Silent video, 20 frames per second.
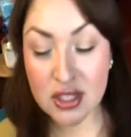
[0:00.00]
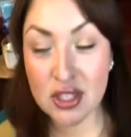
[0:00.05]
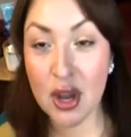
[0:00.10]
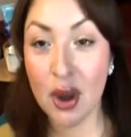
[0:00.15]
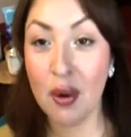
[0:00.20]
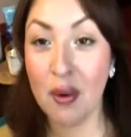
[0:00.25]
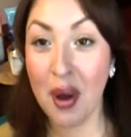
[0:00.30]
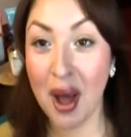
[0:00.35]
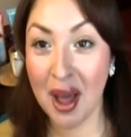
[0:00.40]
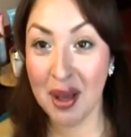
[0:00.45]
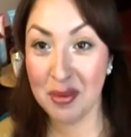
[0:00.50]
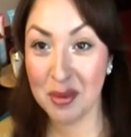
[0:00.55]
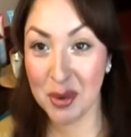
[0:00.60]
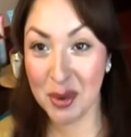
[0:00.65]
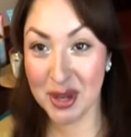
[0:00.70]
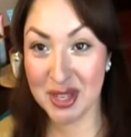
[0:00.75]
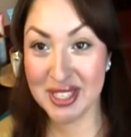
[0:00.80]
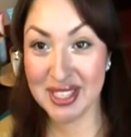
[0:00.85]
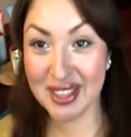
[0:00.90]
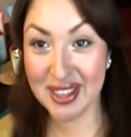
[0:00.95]
So I'm
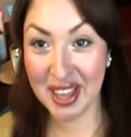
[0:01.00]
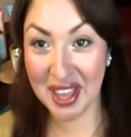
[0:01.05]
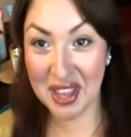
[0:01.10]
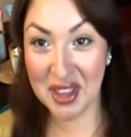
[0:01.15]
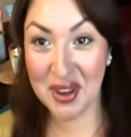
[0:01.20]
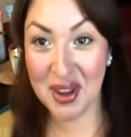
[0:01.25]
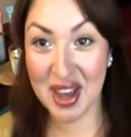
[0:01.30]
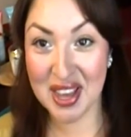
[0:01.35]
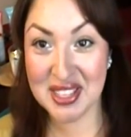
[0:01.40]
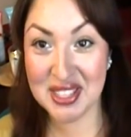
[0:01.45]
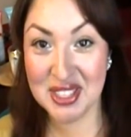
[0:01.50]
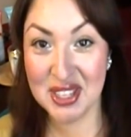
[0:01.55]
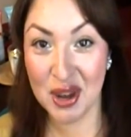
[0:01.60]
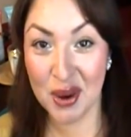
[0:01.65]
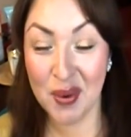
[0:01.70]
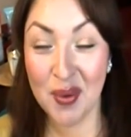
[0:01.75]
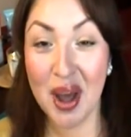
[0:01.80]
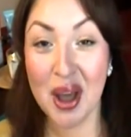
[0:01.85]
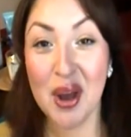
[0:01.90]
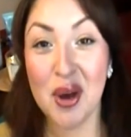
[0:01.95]
going to let you guys
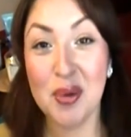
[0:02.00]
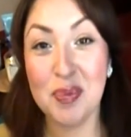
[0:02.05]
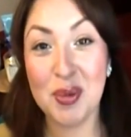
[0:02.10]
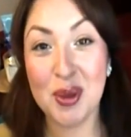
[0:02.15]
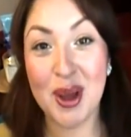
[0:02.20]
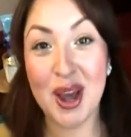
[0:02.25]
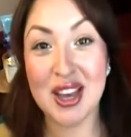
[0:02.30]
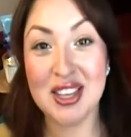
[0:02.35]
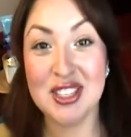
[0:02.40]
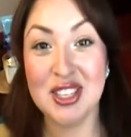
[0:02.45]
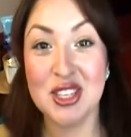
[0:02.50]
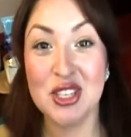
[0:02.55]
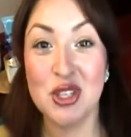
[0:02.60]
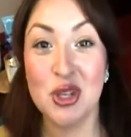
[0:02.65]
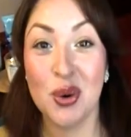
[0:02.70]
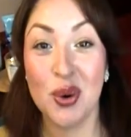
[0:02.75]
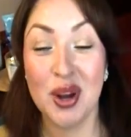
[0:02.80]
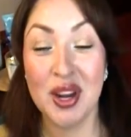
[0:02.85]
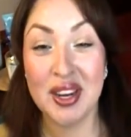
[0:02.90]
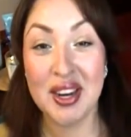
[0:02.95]
go. I hope you guys
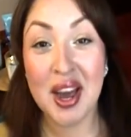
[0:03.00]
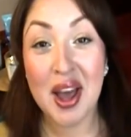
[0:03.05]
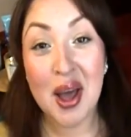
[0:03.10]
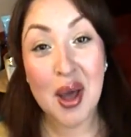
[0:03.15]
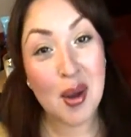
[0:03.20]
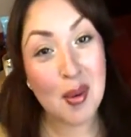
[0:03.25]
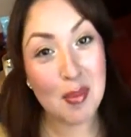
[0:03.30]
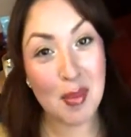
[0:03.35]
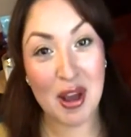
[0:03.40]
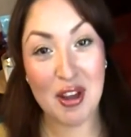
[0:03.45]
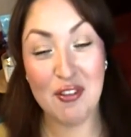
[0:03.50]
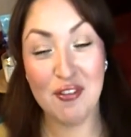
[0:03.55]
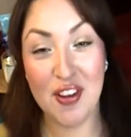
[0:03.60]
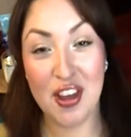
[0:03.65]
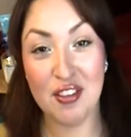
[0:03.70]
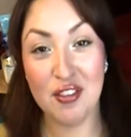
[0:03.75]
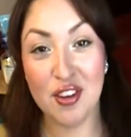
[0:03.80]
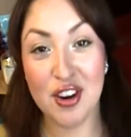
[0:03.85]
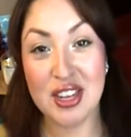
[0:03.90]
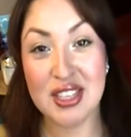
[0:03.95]
enjoyed my
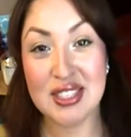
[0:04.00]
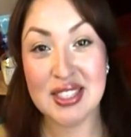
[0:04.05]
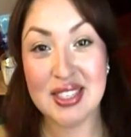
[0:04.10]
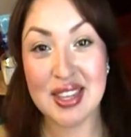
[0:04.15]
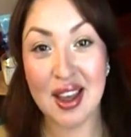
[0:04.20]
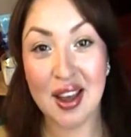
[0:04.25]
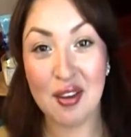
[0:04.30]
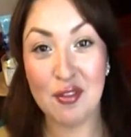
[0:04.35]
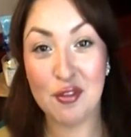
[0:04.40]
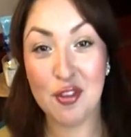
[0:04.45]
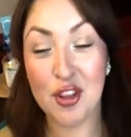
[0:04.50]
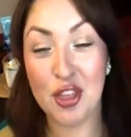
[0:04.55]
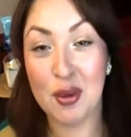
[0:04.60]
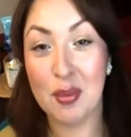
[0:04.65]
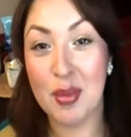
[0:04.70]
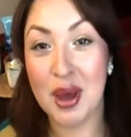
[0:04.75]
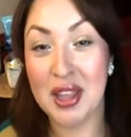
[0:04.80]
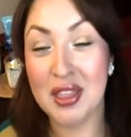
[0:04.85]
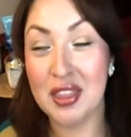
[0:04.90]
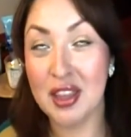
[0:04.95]
favorites um, for
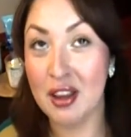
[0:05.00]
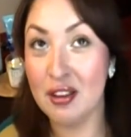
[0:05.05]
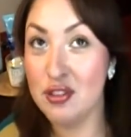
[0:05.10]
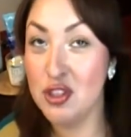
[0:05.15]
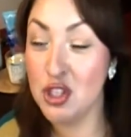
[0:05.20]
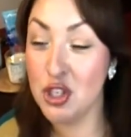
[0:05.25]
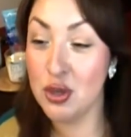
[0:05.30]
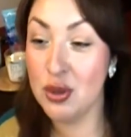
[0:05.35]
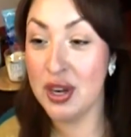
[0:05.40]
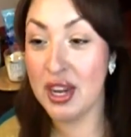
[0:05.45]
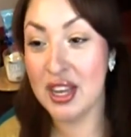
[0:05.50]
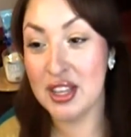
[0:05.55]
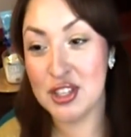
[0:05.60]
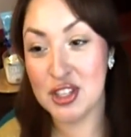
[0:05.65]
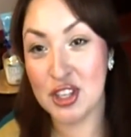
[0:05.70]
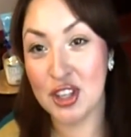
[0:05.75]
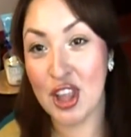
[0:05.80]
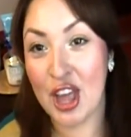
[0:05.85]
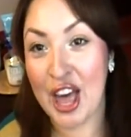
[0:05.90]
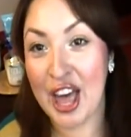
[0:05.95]
the month of June
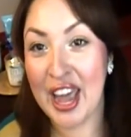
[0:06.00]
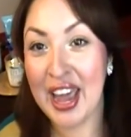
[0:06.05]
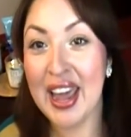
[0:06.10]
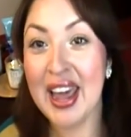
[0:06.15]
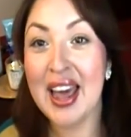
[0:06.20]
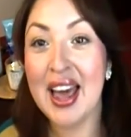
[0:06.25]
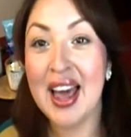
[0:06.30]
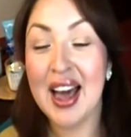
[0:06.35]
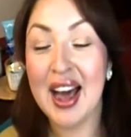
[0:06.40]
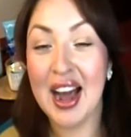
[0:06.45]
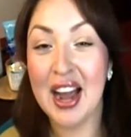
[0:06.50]
and July.